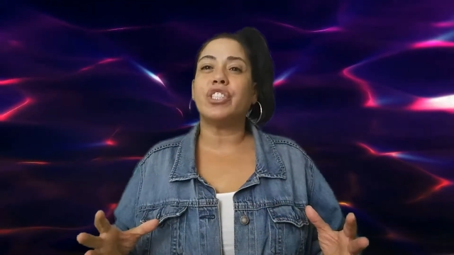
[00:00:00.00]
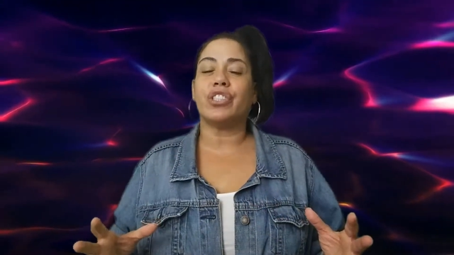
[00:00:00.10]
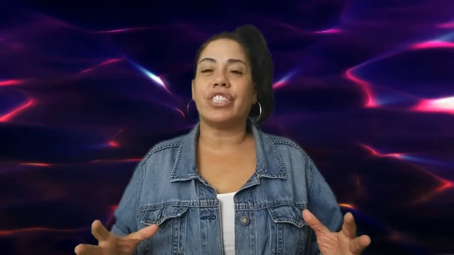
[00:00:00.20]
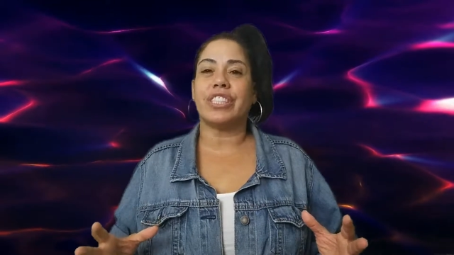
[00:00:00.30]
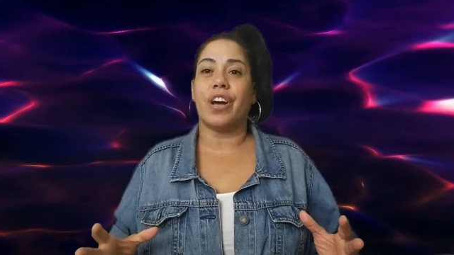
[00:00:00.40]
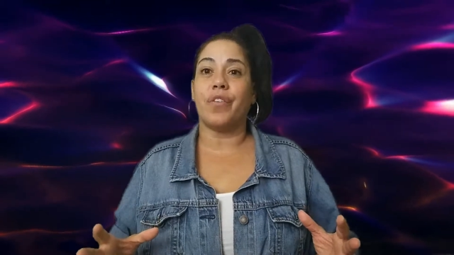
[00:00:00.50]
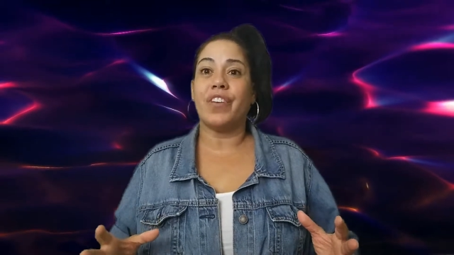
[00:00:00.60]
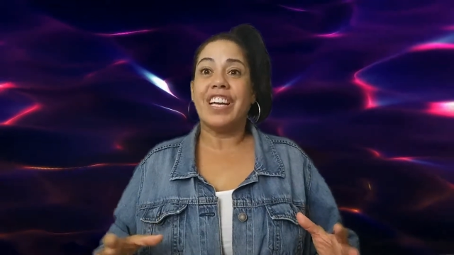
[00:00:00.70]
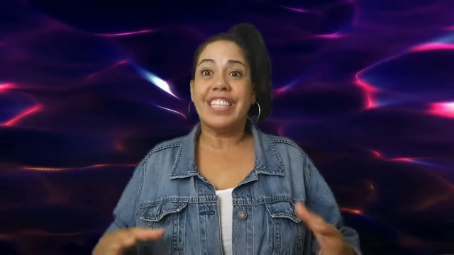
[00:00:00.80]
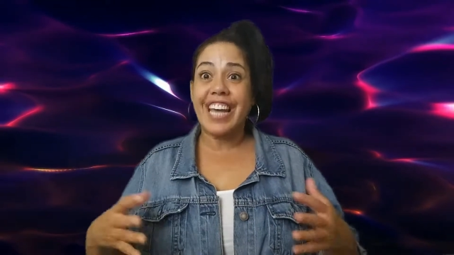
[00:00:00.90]
with
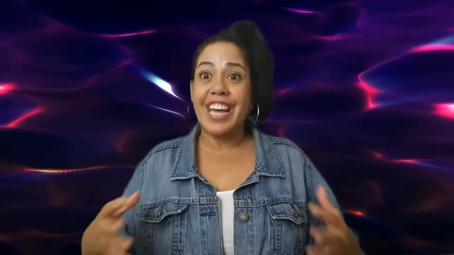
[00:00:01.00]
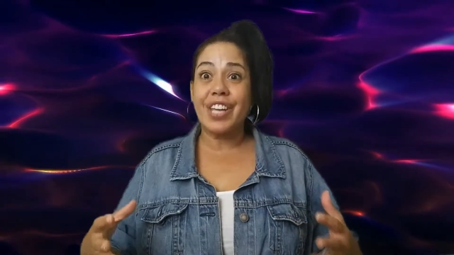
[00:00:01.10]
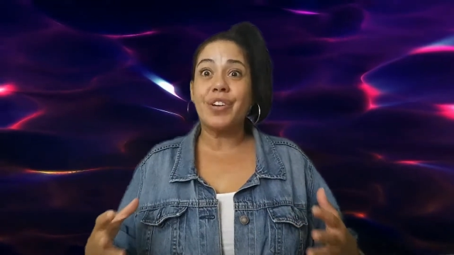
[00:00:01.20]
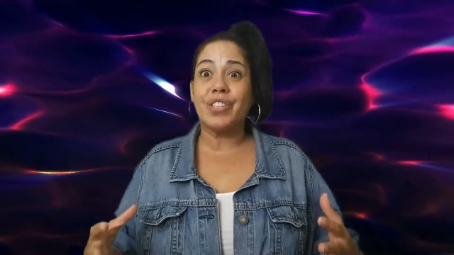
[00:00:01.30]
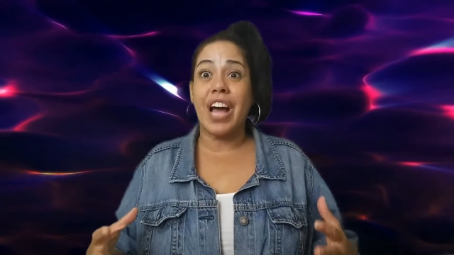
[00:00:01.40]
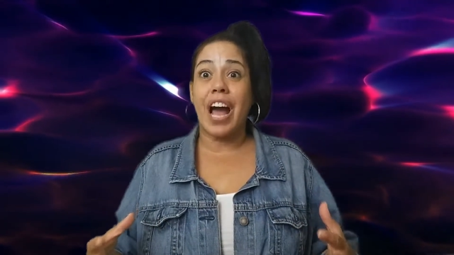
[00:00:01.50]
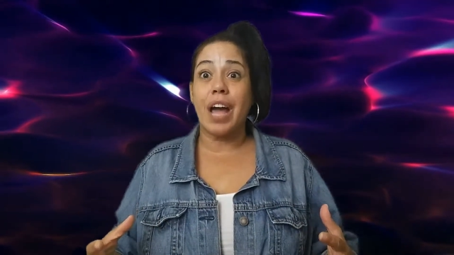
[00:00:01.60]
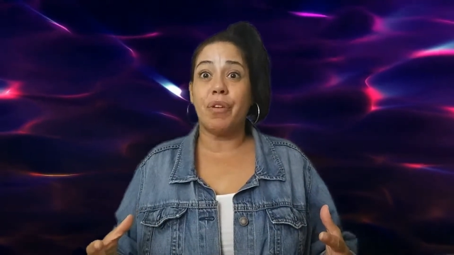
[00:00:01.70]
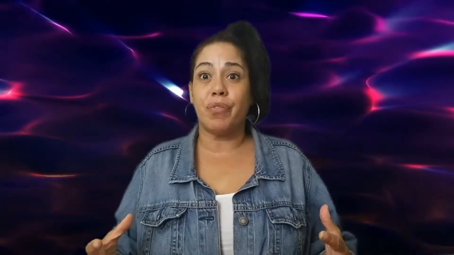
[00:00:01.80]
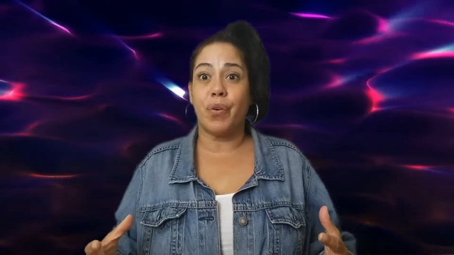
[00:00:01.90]
persistence,
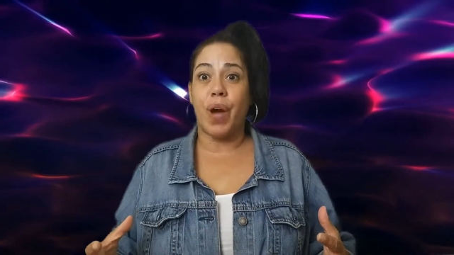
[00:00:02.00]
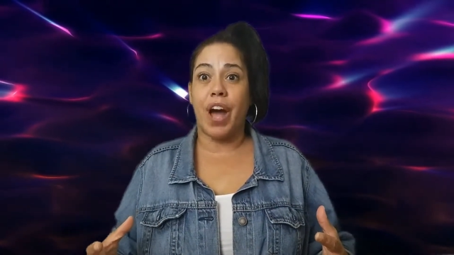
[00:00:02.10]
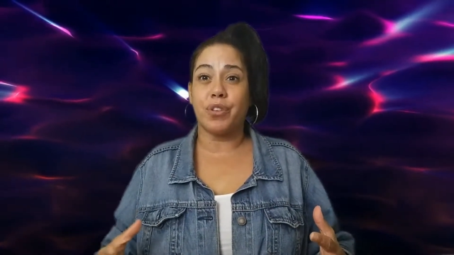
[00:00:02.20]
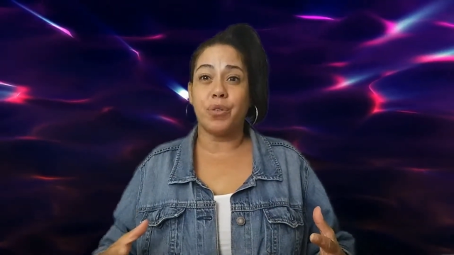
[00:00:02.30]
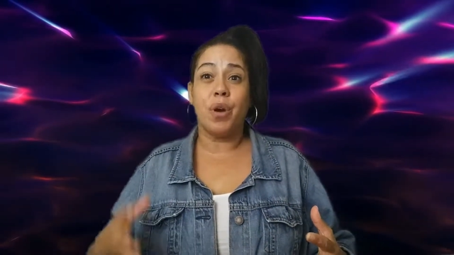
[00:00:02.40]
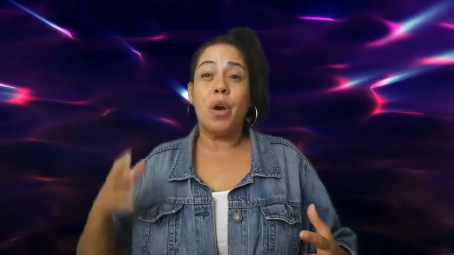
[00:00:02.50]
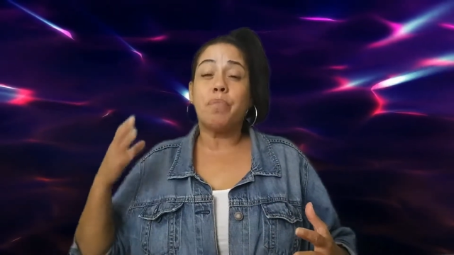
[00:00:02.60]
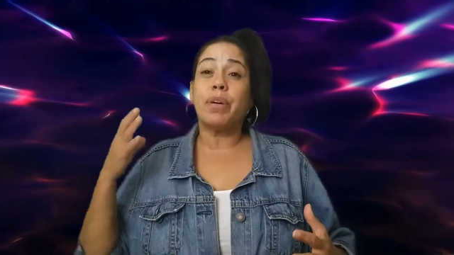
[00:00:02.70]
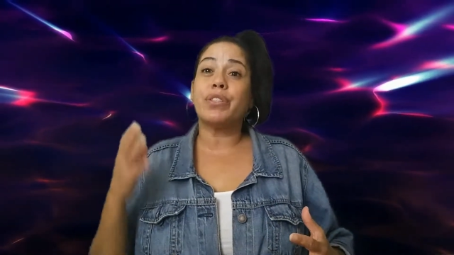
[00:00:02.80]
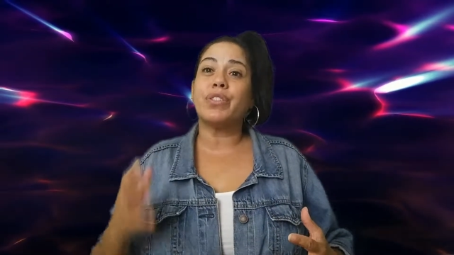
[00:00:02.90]
with
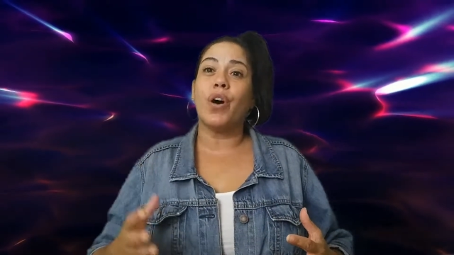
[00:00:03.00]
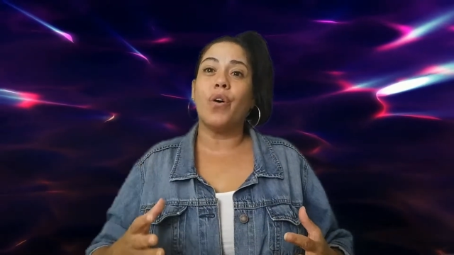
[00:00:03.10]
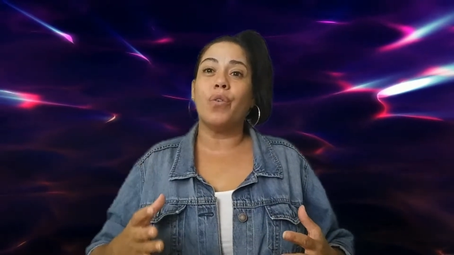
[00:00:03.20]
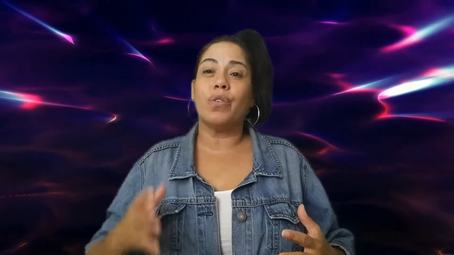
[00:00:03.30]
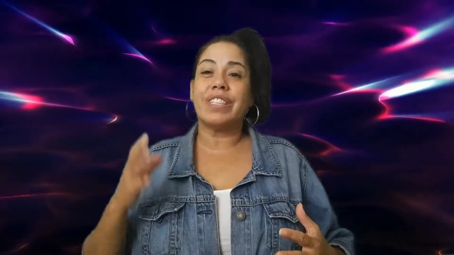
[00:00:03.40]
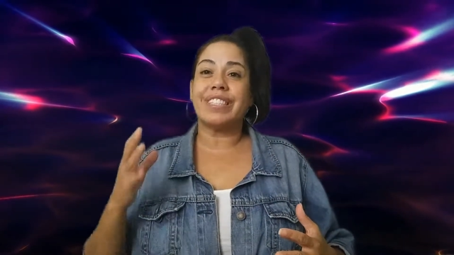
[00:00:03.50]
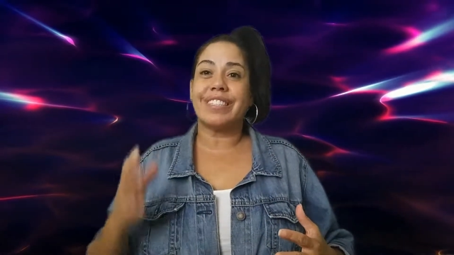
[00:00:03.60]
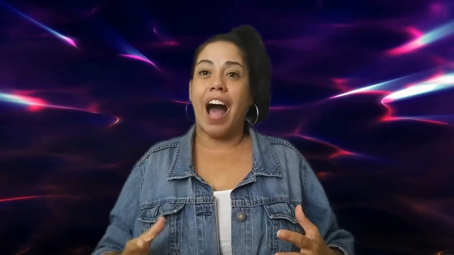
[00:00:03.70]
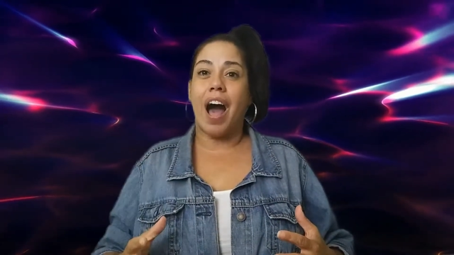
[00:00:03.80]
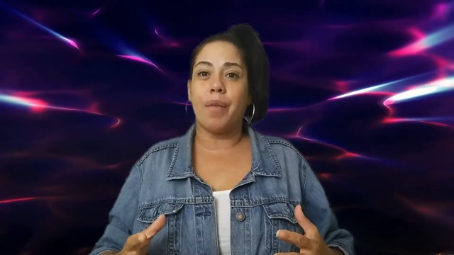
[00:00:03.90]
gentleness. Don't
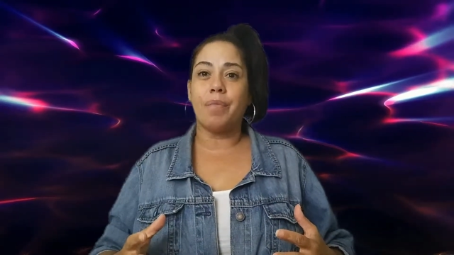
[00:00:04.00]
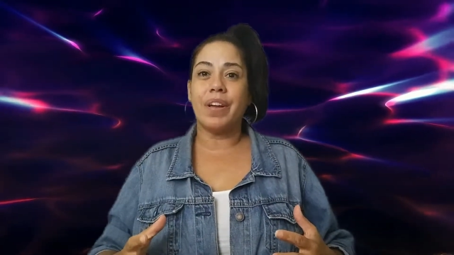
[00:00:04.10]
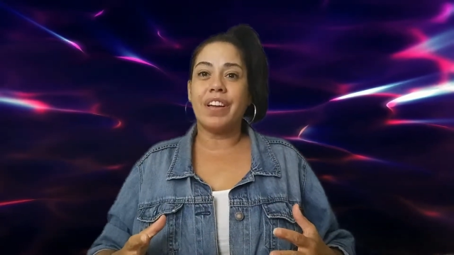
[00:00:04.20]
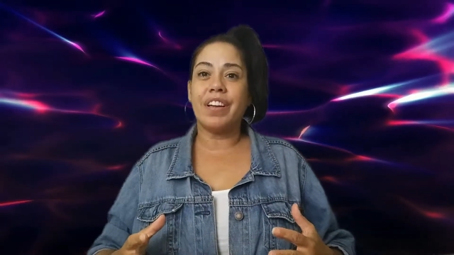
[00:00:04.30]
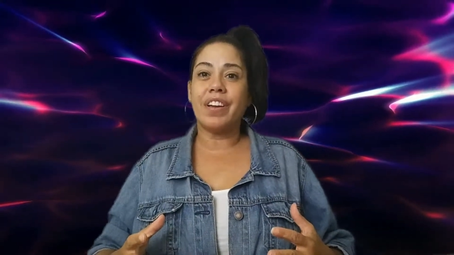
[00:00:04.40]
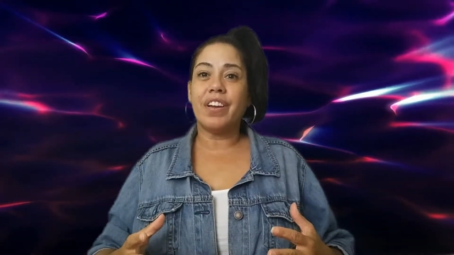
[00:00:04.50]
rush yourself.